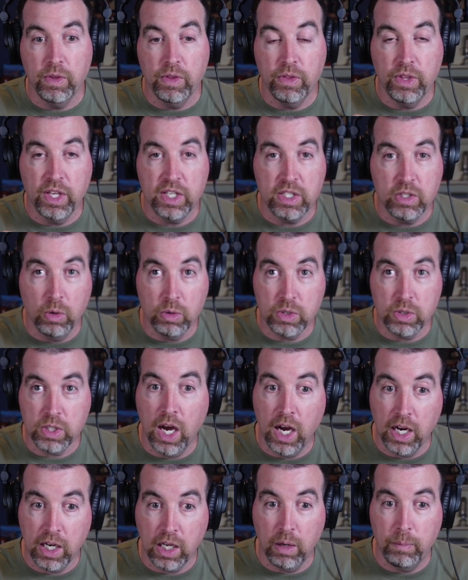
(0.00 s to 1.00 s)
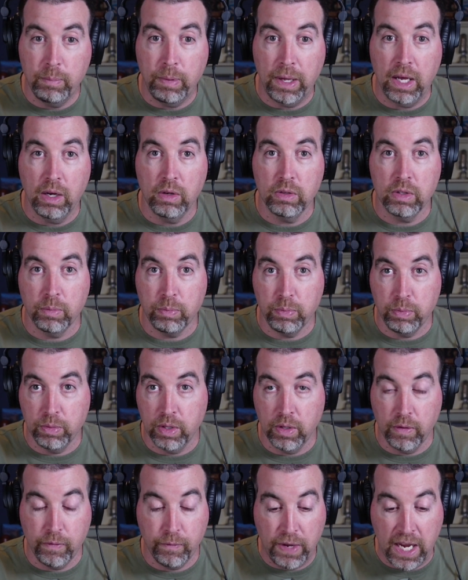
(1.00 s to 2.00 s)
They don't talk about
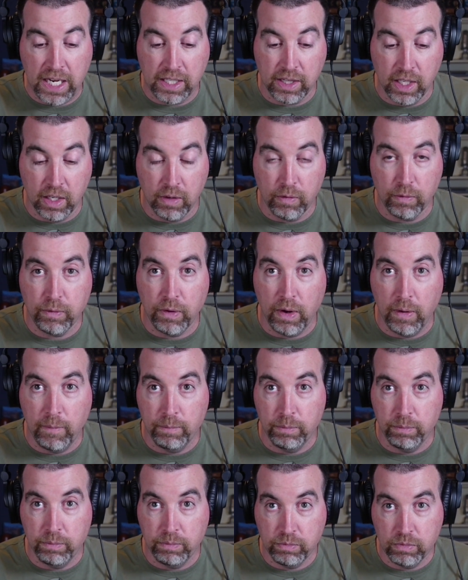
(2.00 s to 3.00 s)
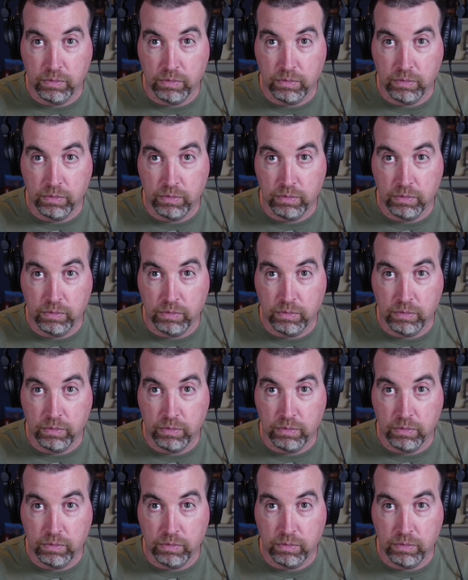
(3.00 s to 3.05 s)
the fact that from